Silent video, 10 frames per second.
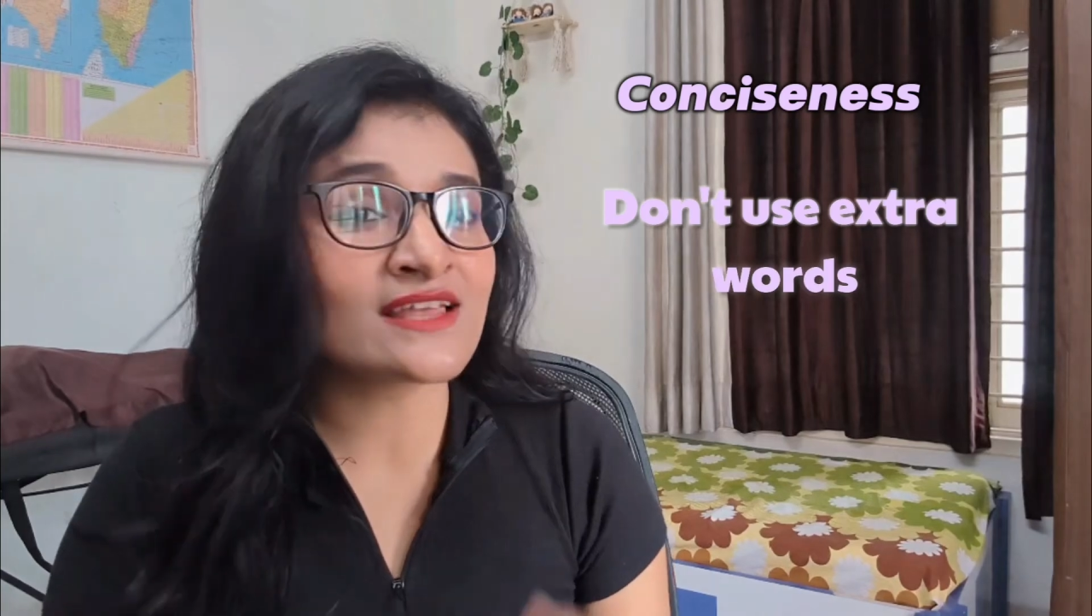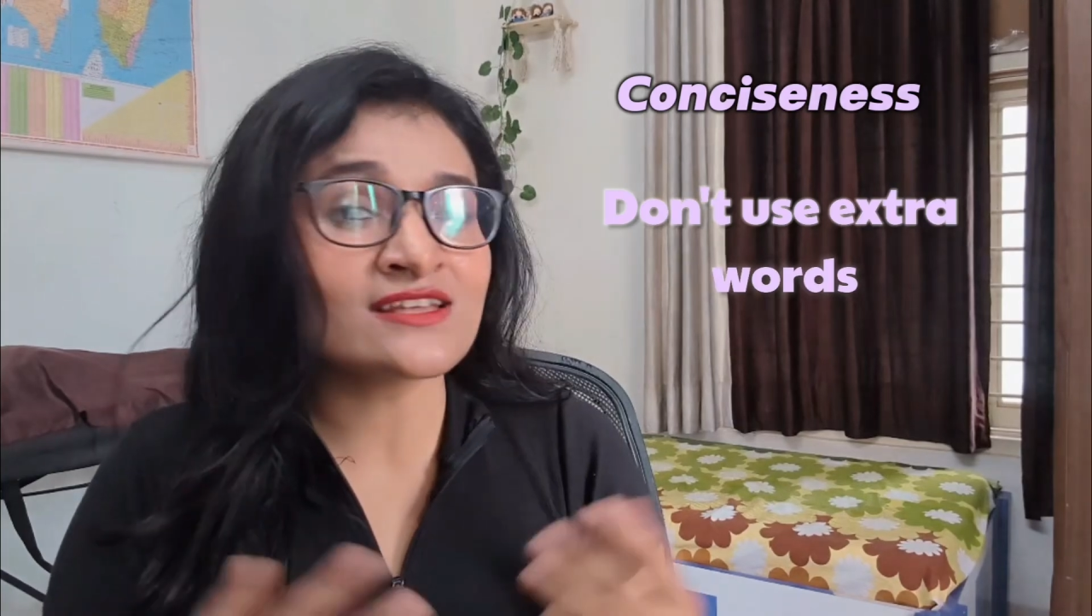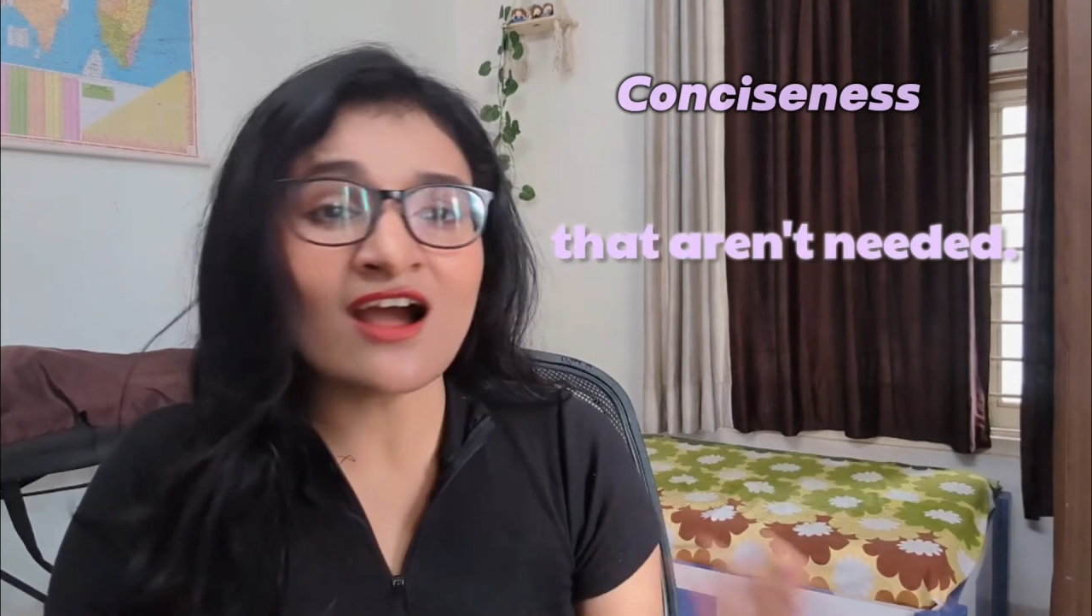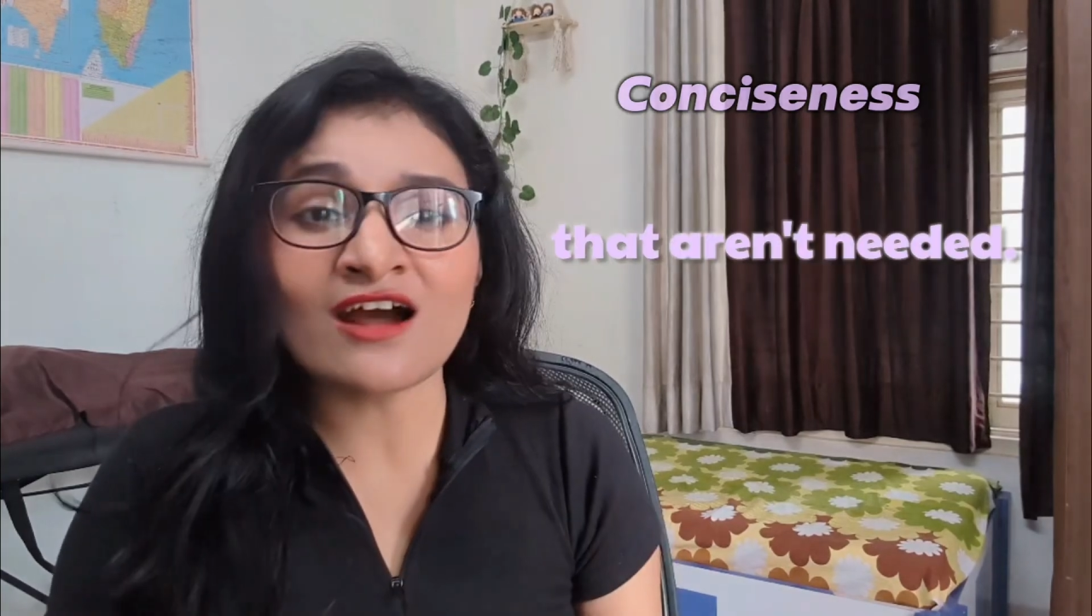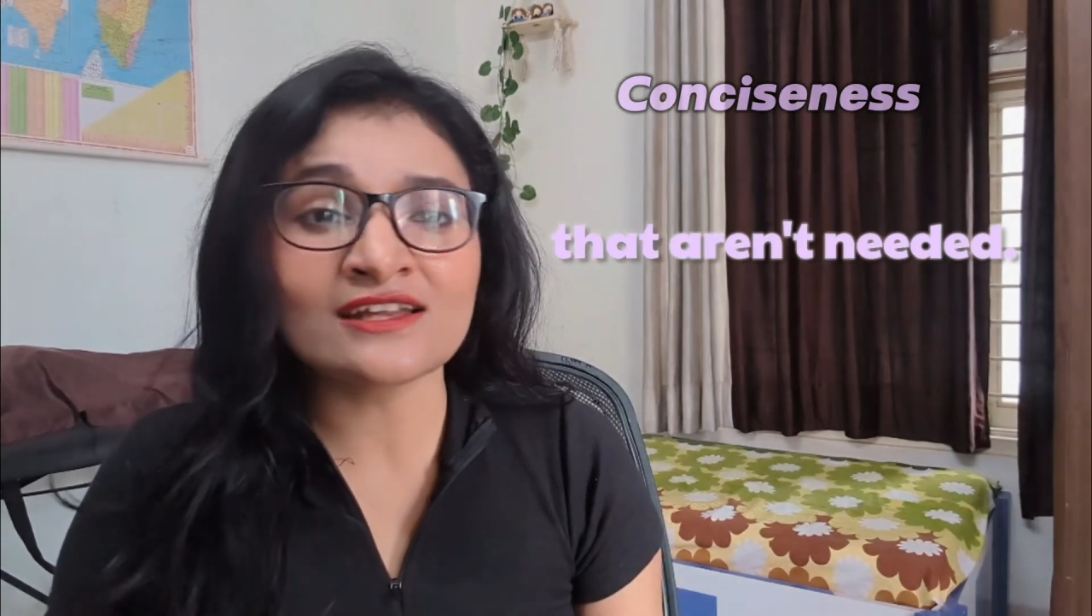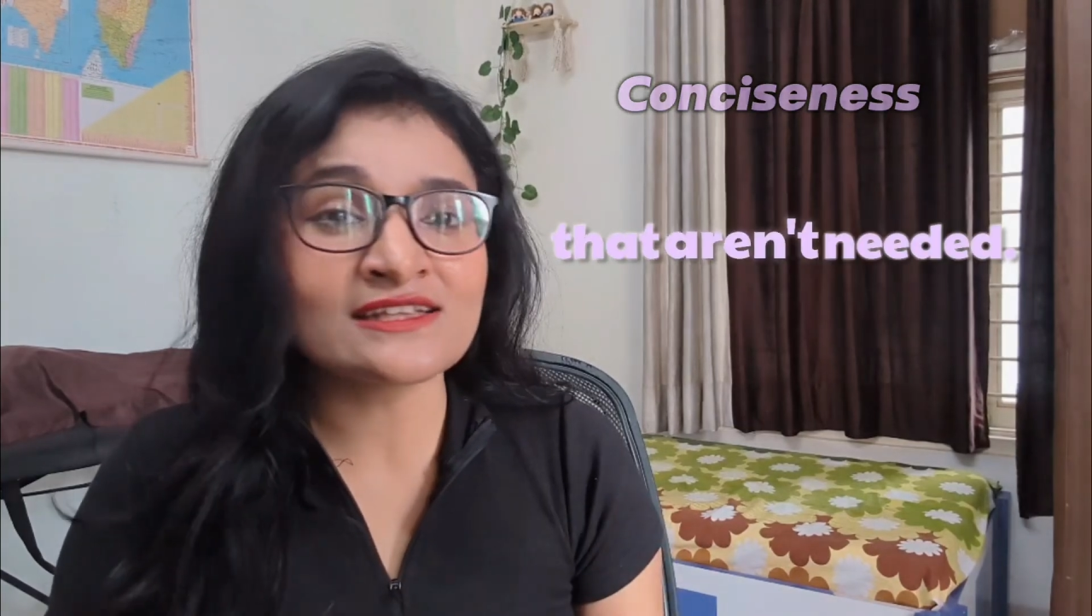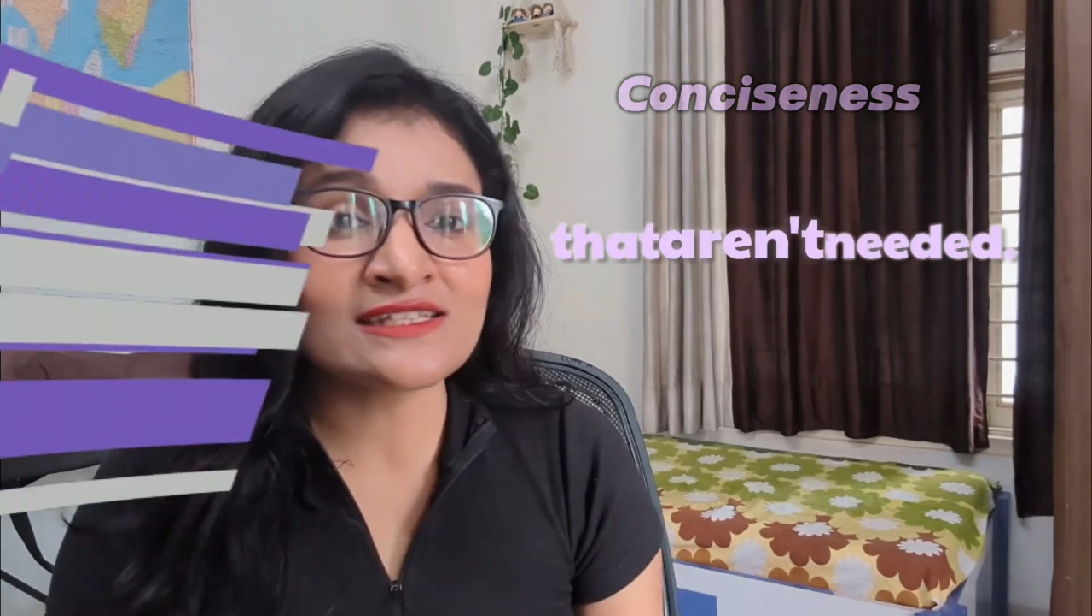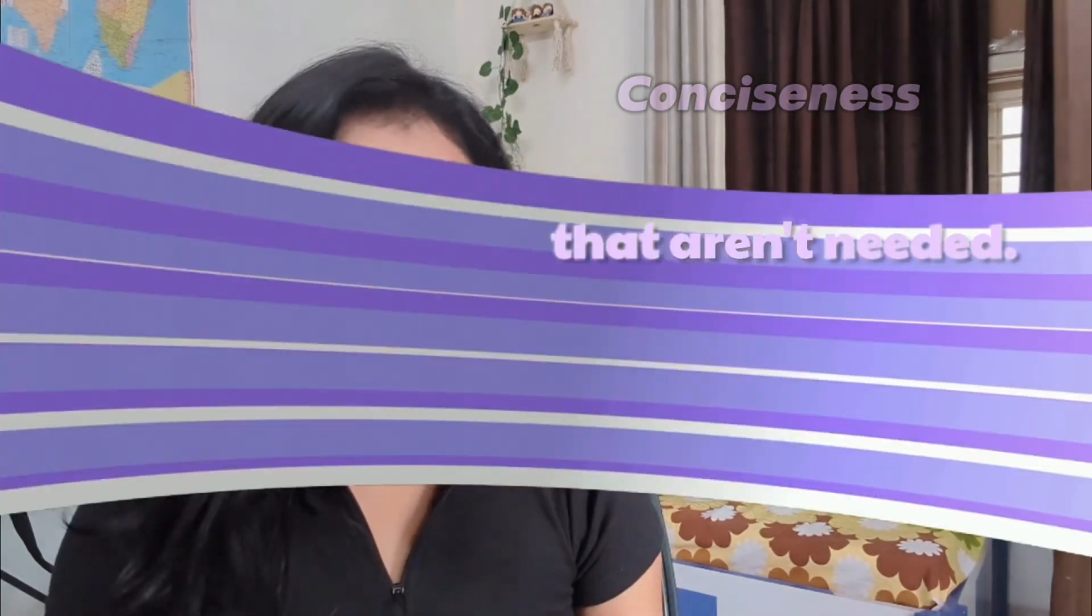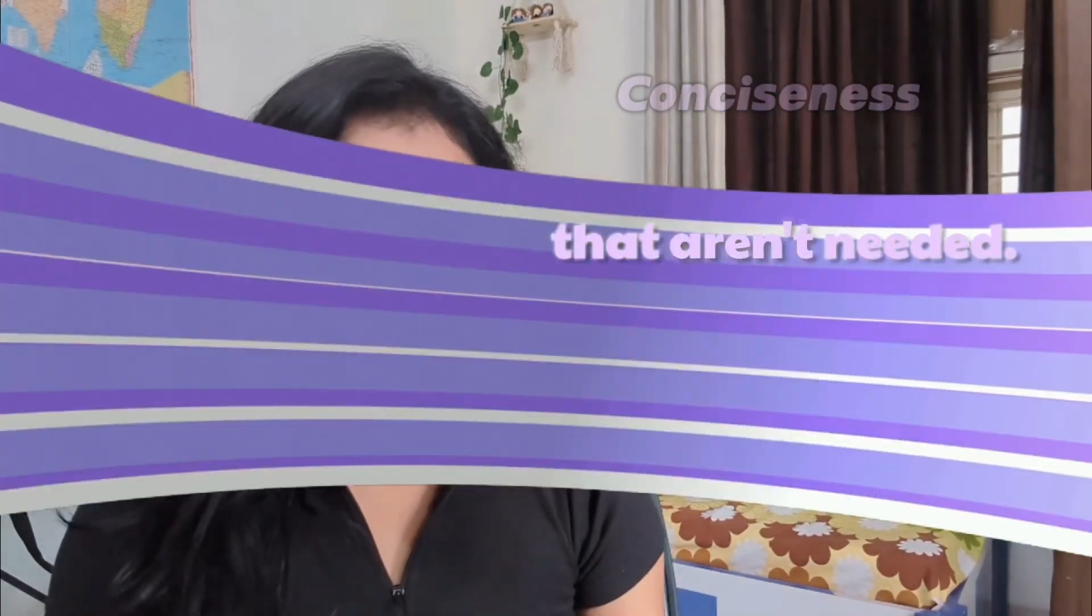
that aren't